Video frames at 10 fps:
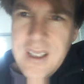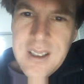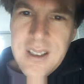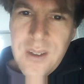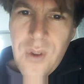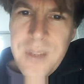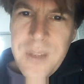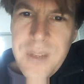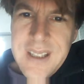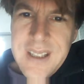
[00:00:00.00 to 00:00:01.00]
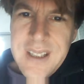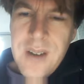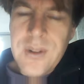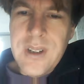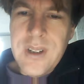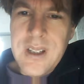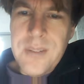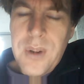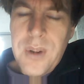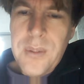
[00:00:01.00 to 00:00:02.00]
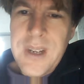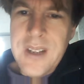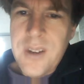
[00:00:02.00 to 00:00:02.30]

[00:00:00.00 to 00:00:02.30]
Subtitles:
There will be now probably